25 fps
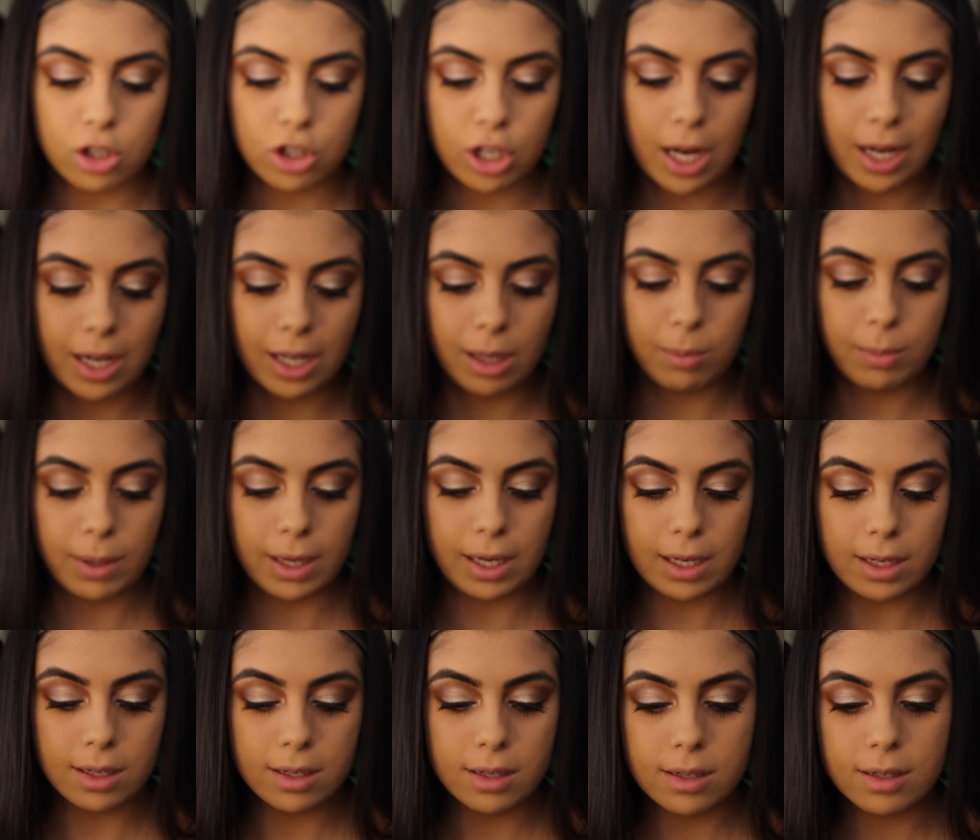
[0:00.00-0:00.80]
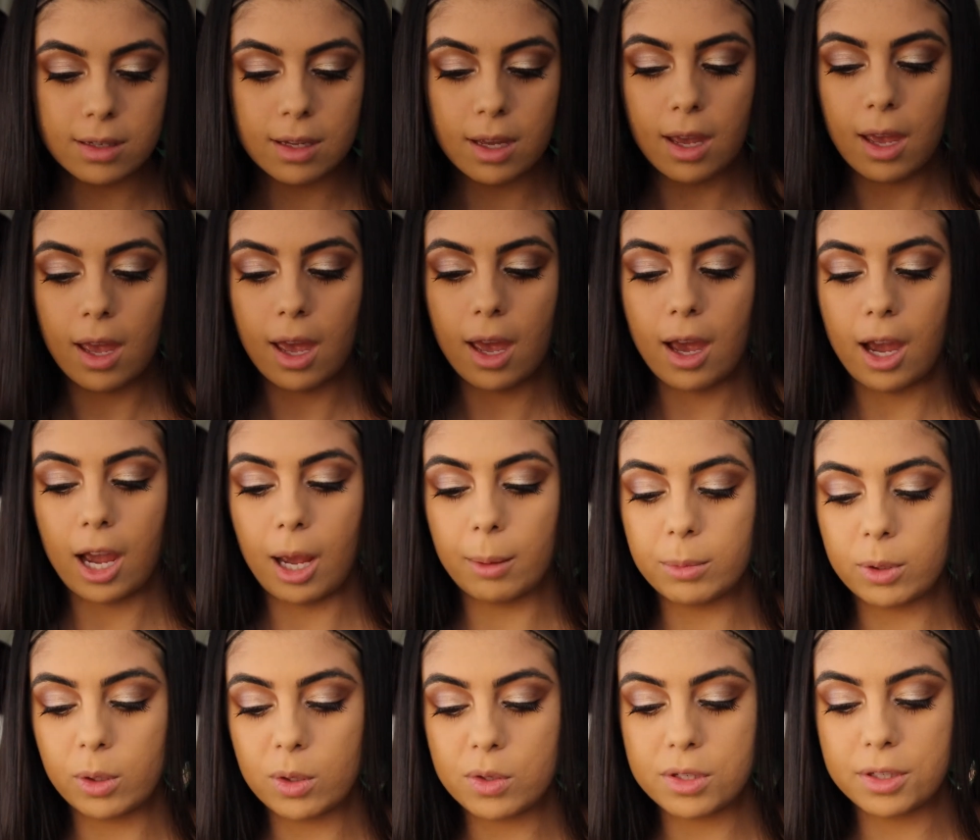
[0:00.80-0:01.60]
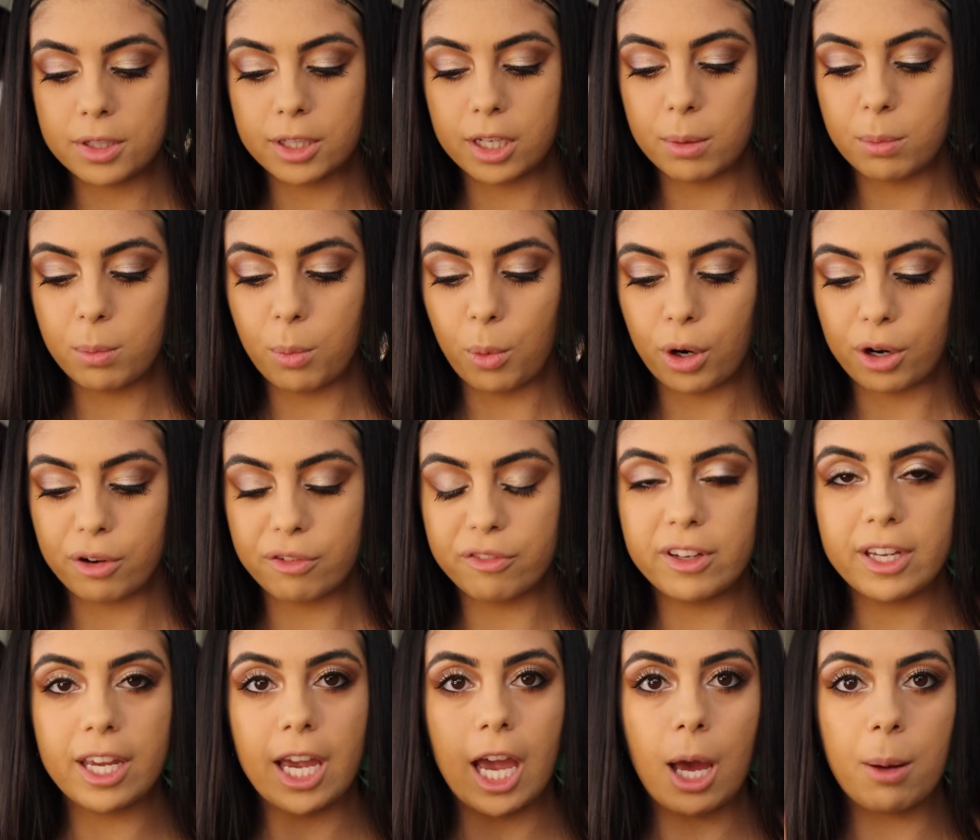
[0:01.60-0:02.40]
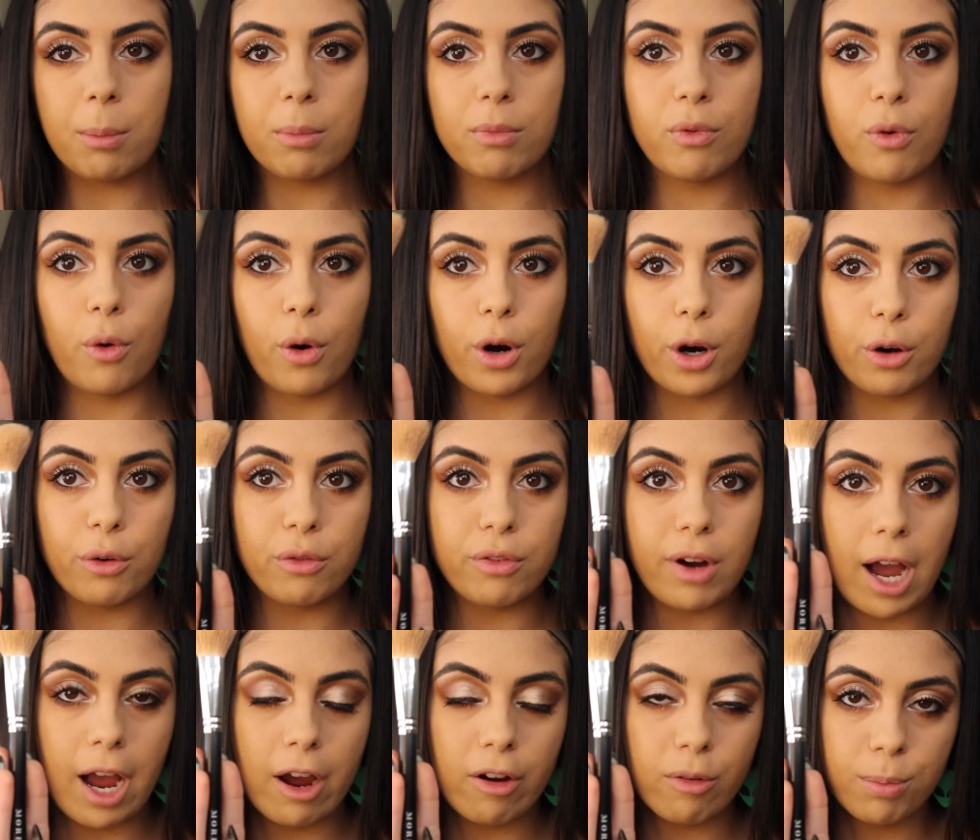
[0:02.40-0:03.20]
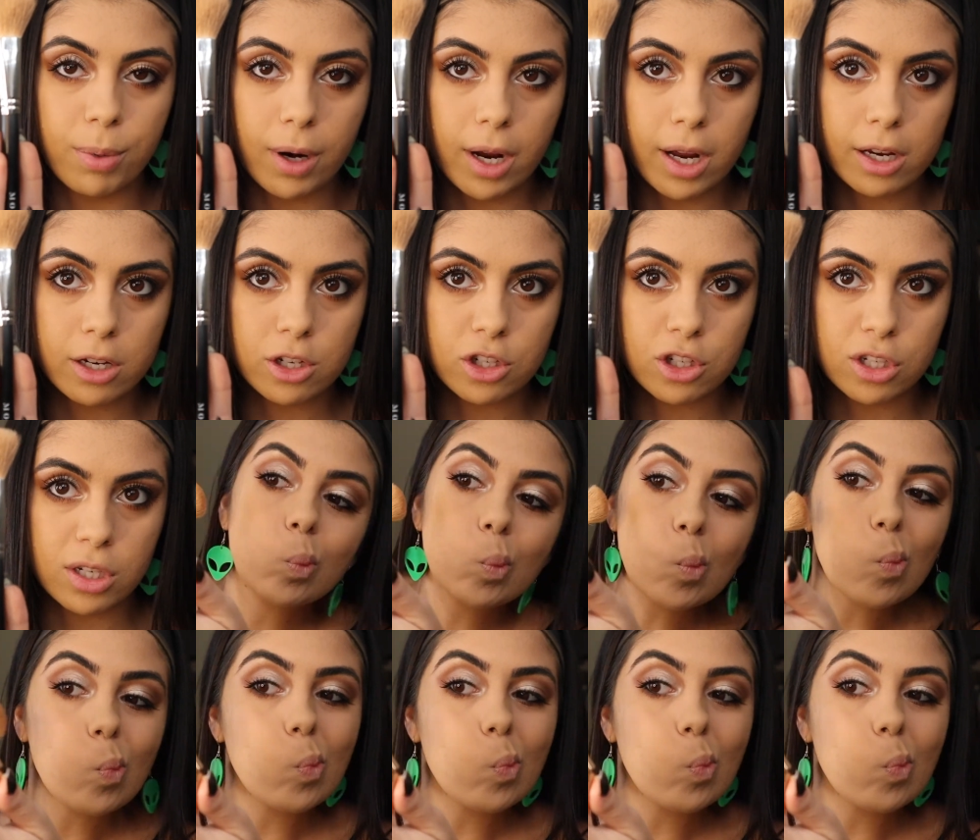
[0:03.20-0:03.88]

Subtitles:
Shady Biz. I'm using a Morphe M405 brush.